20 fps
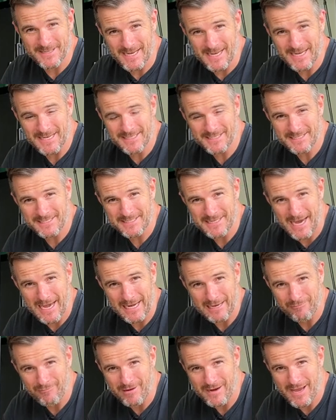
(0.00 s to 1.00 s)
Today's
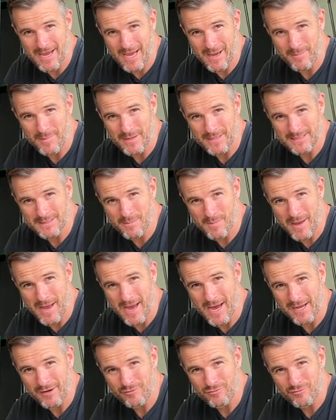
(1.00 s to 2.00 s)
daily rehab is
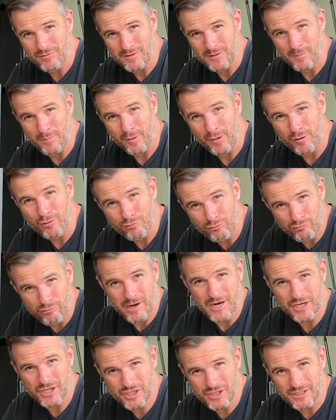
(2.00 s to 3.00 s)
about the
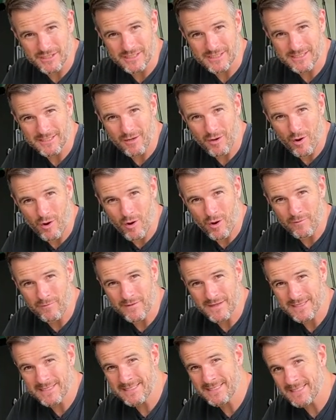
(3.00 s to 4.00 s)
progression
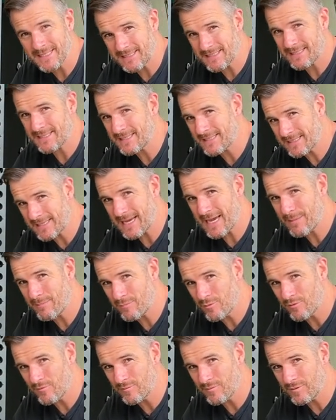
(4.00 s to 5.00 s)
of the sit to
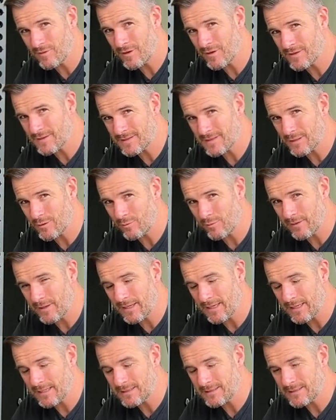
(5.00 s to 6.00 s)
stand movement on a single
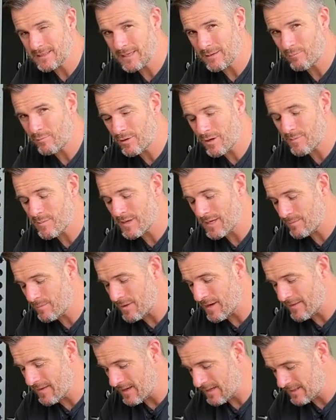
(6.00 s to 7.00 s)
leg. Now what I mean
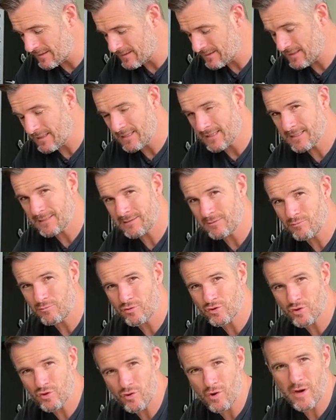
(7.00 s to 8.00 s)
by that is, is
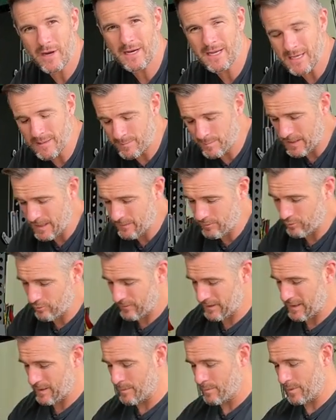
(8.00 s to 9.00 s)
try and get people
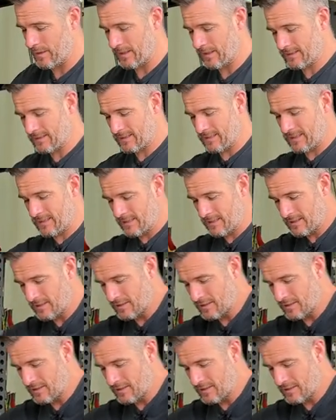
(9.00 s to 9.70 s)
with the ability